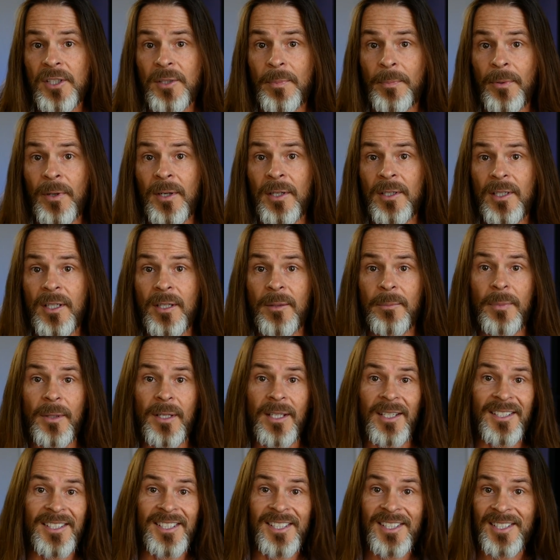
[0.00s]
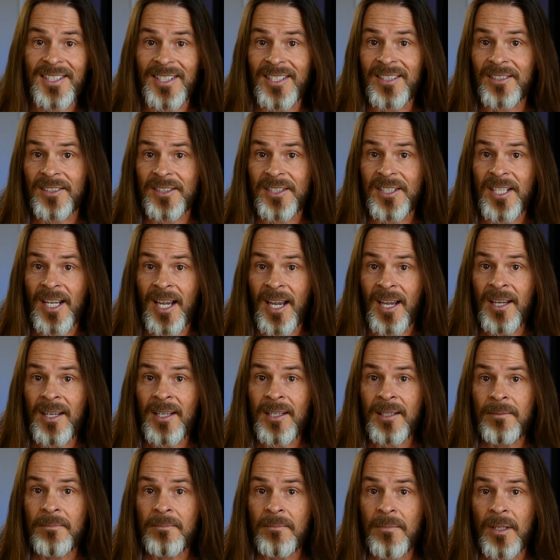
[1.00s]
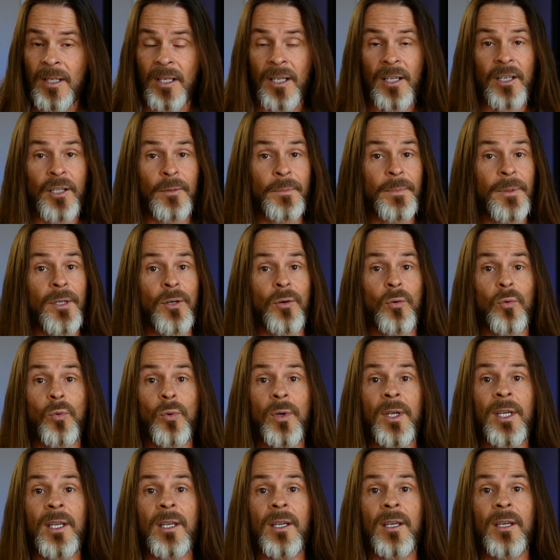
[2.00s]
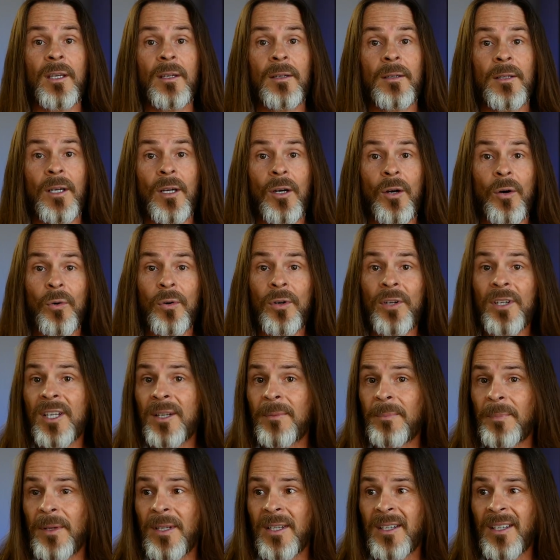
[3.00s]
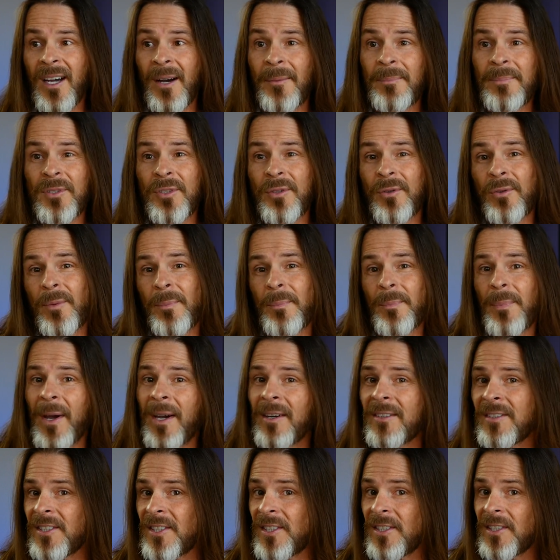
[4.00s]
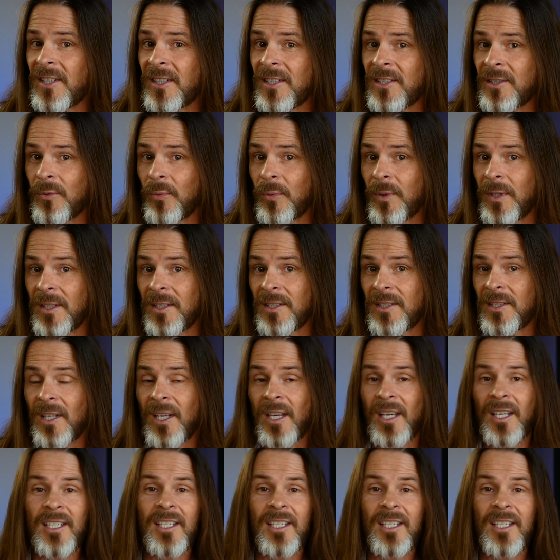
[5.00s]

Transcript: sprint can be a single day, it could be a week, or it could be up to about 6 weeks.